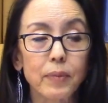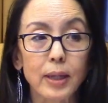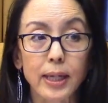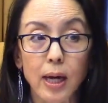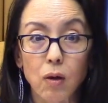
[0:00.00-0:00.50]

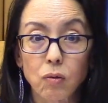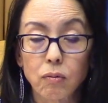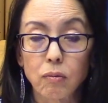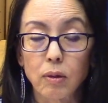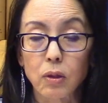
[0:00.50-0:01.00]
like
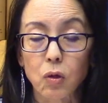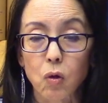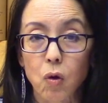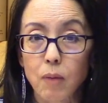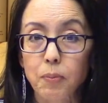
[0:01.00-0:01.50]
how
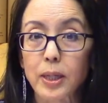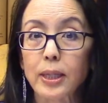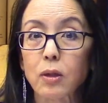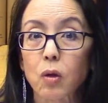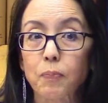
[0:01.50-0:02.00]

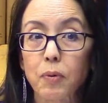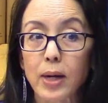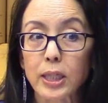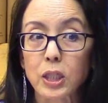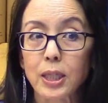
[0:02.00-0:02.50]

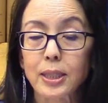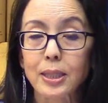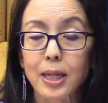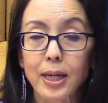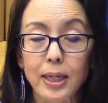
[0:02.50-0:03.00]

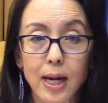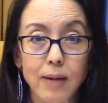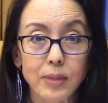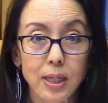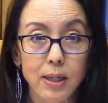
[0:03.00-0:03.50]
corporations like
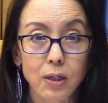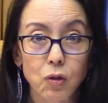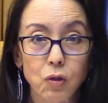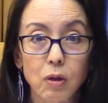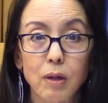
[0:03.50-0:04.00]
Amazon and
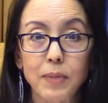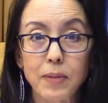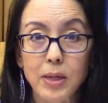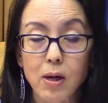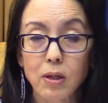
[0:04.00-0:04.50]
Google
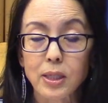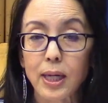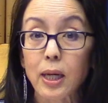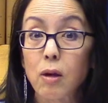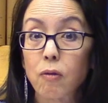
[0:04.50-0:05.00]
maybe are
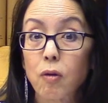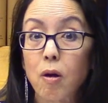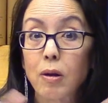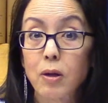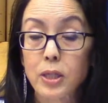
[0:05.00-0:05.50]
taking over
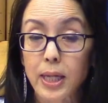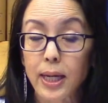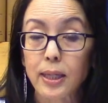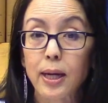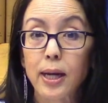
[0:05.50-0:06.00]
all our
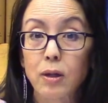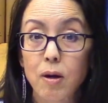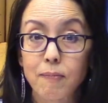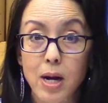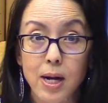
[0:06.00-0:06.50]
data and
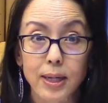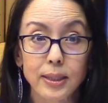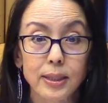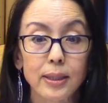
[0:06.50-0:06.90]
our minds,